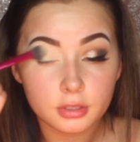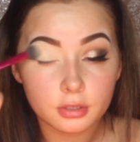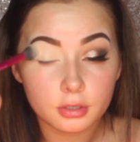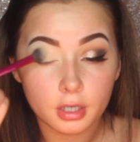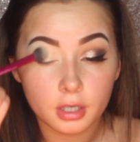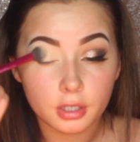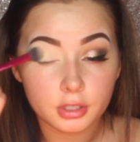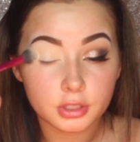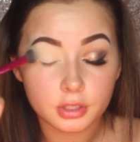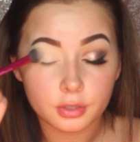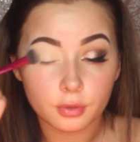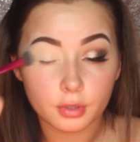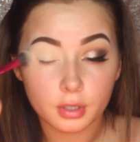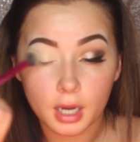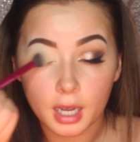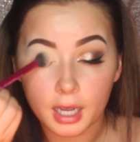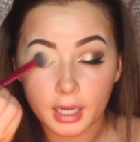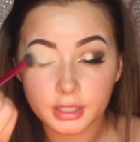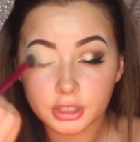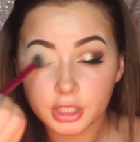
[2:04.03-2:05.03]
or else your
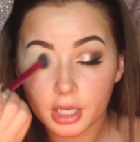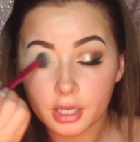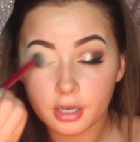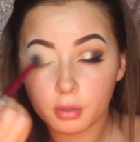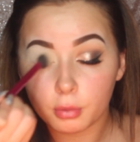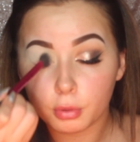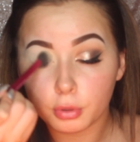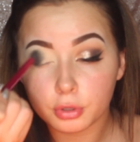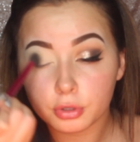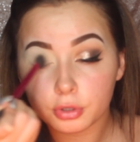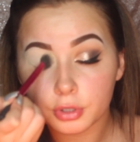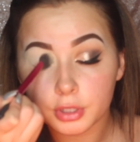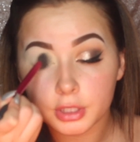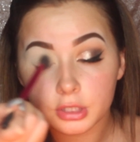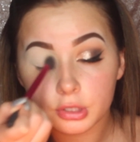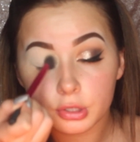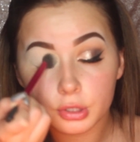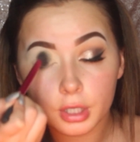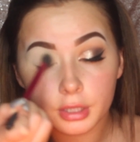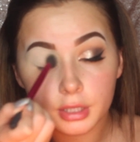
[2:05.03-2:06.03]
eyeshadow will crease
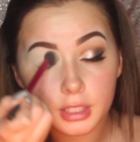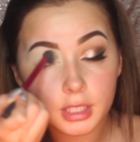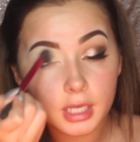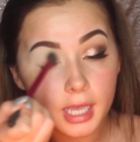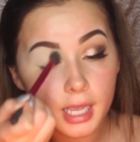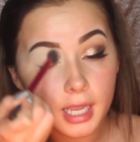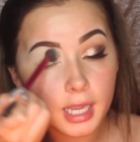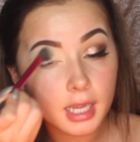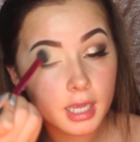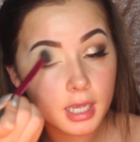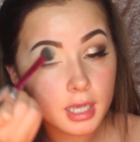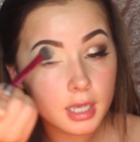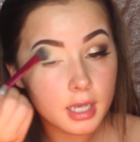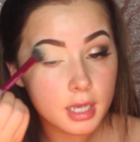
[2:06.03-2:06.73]
throughout the day,